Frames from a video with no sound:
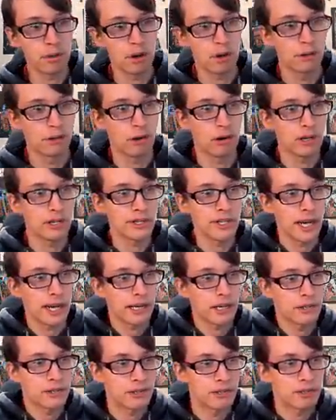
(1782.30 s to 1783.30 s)
on hard
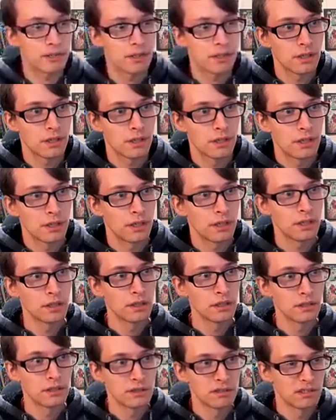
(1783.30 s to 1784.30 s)
tires.
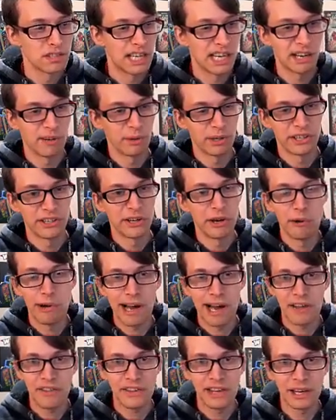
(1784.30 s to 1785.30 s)
I don't want to know
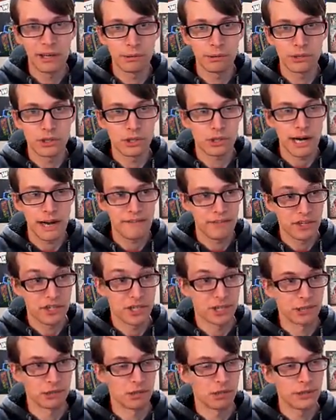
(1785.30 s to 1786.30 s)
how the hell it would drive in
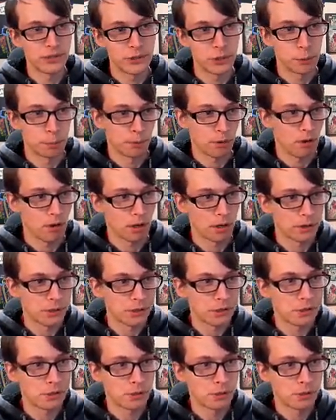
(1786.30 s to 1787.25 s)
general on super hards.